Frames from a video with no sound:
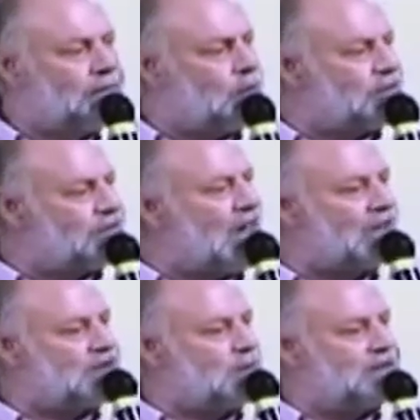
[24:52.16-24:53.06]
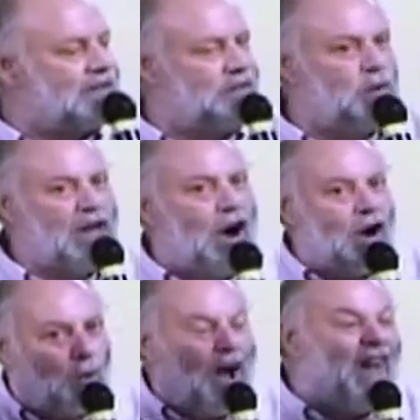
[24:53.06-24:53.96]
For as Joshua said, we
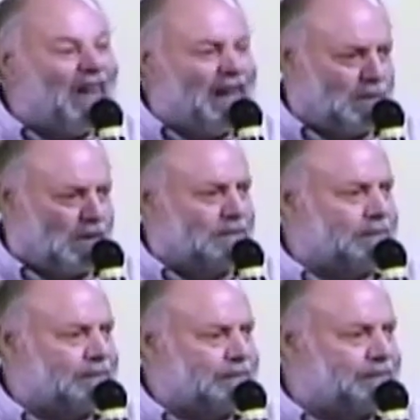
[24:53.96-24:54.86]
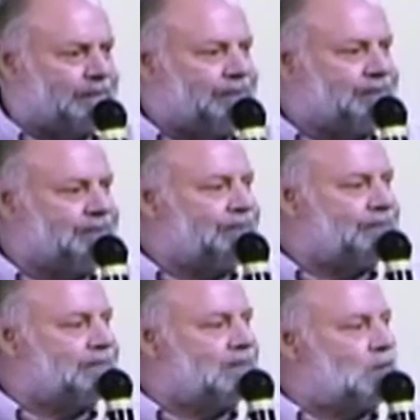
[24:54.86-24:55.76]
are well able.
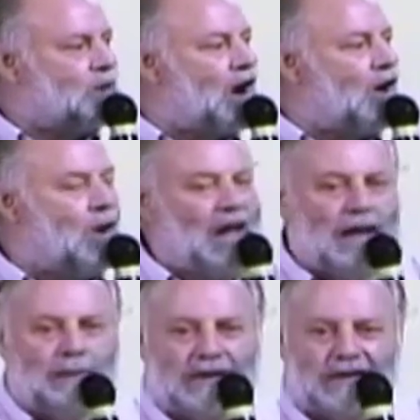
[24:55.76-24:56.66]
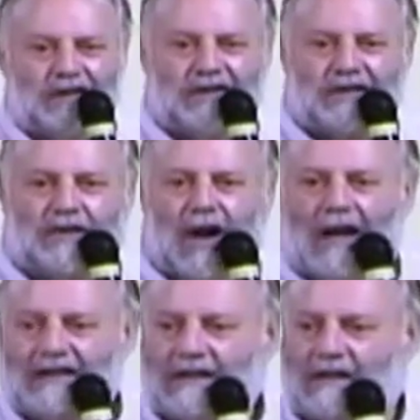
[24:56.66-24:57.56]
We are well able in Jesus
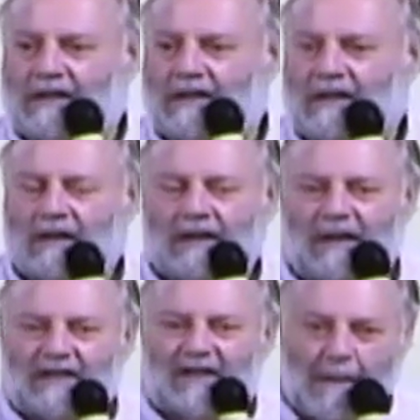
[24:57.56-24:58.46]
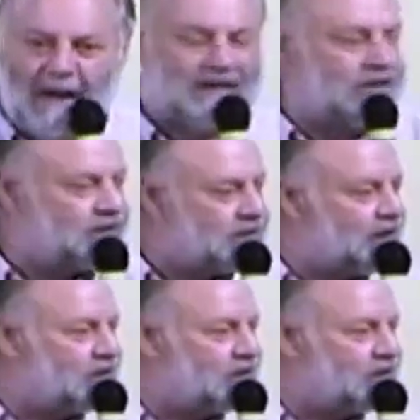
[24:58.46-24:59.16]
Christ. This is a message to